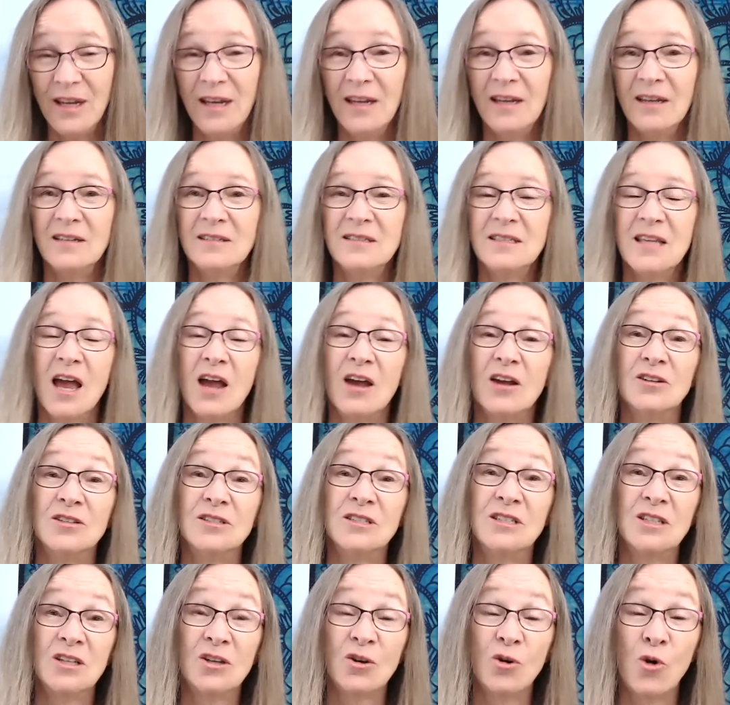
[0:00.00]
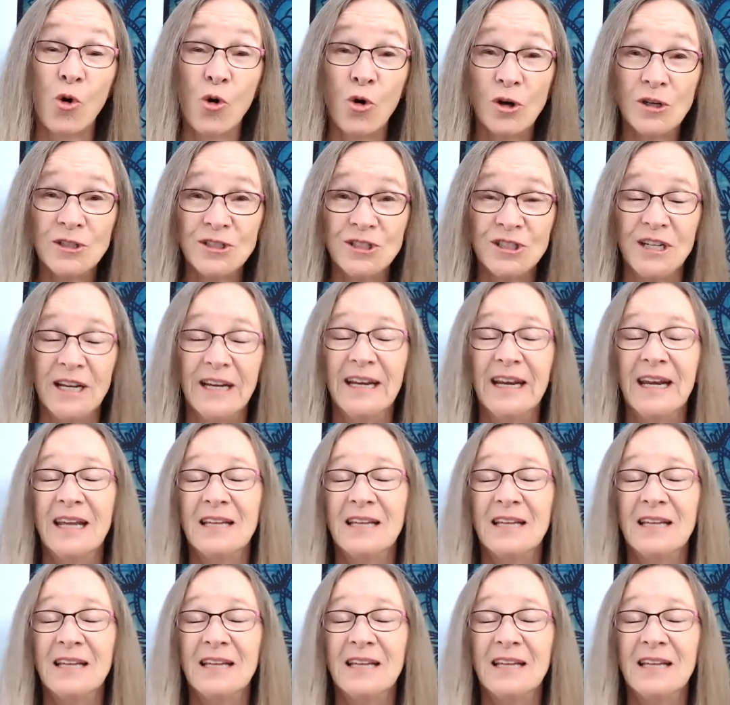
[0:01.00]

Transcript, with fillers: is scorching